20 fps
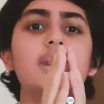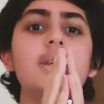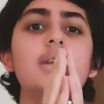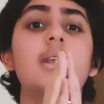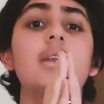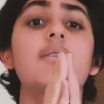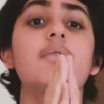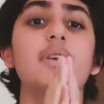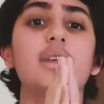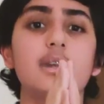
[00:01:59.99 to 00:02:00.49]
within
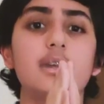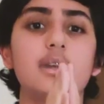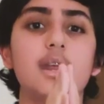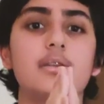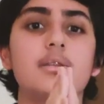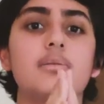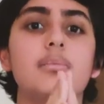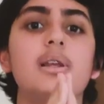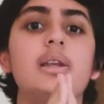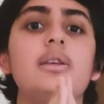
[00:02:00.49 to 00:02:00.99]
an
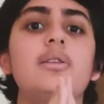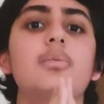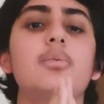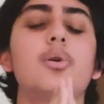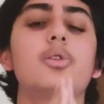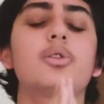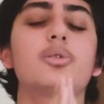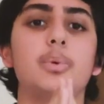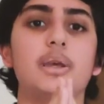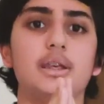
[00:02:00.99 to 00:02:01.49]
infinitesimally
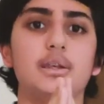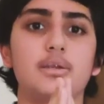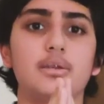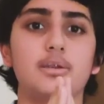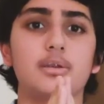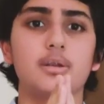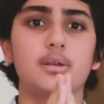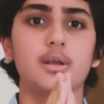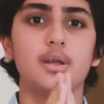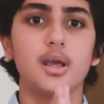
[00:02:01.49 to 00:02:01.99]
small
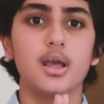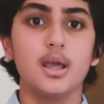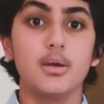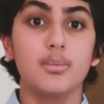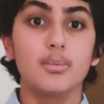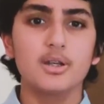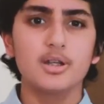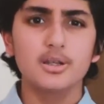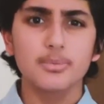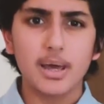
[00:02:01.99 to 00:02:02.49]
space,
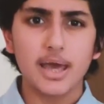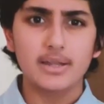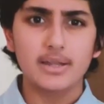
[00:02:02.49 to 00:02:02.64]
which is